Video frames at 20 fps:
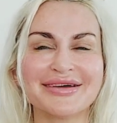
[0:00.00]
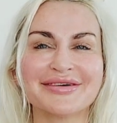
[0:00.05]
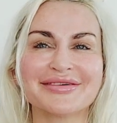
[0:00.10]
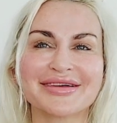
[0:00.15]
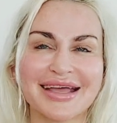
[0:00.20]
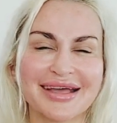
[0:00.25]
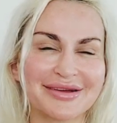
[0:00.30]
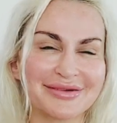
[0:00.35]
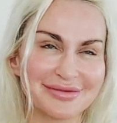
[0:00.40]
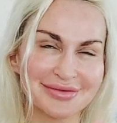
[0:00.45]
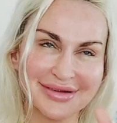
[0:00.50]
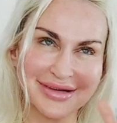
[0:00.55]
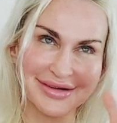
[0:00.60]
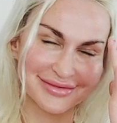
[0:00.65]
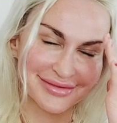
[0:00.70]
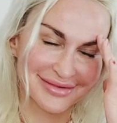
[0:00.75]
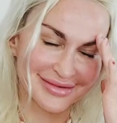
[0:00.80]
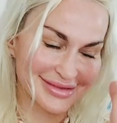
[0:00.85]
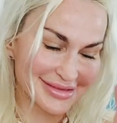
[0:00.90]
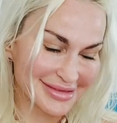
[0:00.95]
Okay.
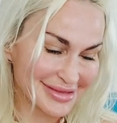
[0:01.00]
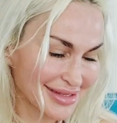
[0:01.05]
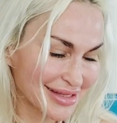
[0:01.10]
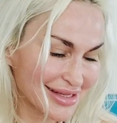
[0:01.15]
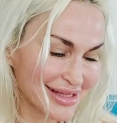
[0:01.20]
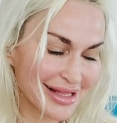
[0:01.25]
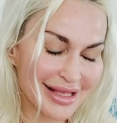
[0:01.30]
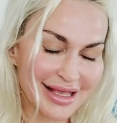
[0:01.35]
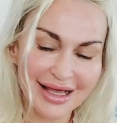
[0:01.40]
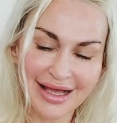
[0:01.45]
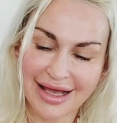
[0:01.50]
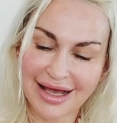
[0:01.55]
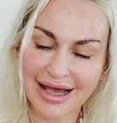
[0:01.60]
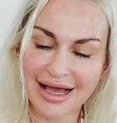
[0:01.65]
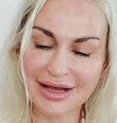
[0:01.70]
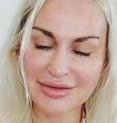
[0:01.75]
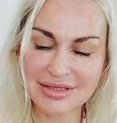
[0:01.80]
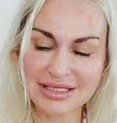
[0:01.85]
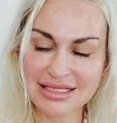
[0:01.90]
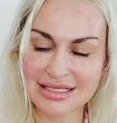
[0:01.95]

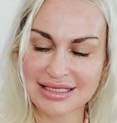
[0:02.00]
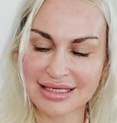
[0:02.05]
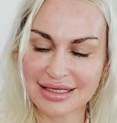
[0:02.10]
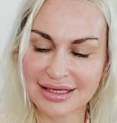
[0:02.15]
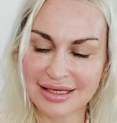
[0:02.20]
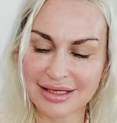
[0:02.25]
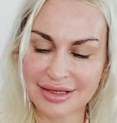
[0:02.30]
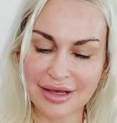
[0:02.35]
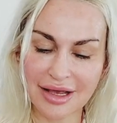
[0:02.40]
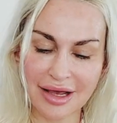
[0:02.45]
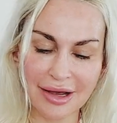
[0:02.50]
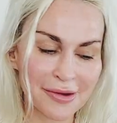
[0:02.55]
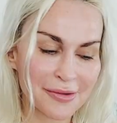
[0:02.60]
I'm just thinking.